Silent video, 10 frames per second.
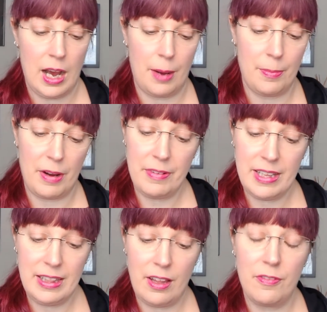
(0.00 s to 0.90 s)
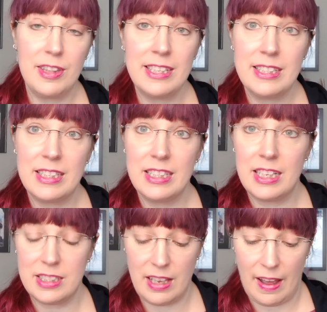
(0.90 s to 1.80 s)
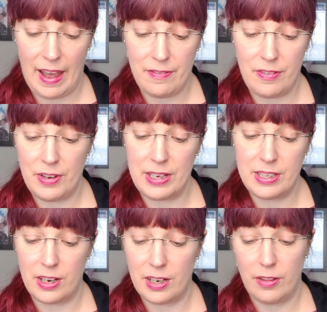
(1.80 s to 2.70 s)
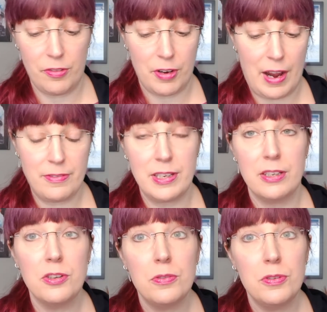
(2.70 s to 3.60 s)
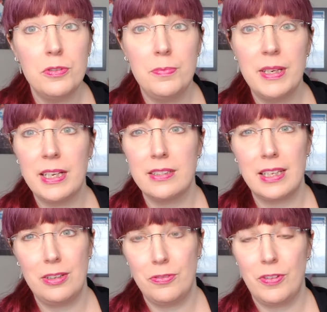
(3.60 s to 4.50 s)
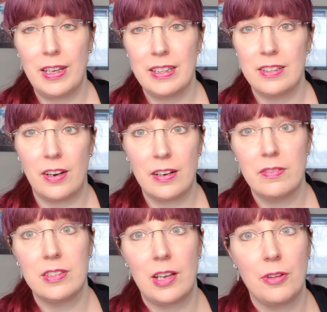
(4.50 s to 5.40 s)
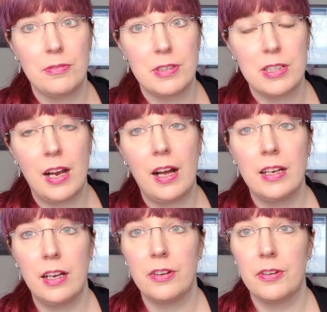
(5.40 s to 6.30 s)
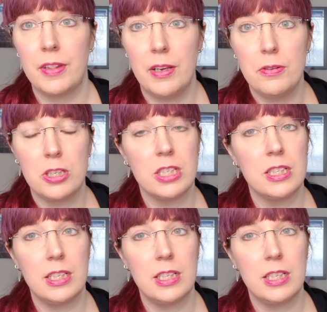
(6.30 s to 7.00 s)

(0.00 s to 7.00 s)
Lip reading: I really love this. It does have a very dark Lovecraftian tone to it because they do find this heart of this eldritch god under the ocean,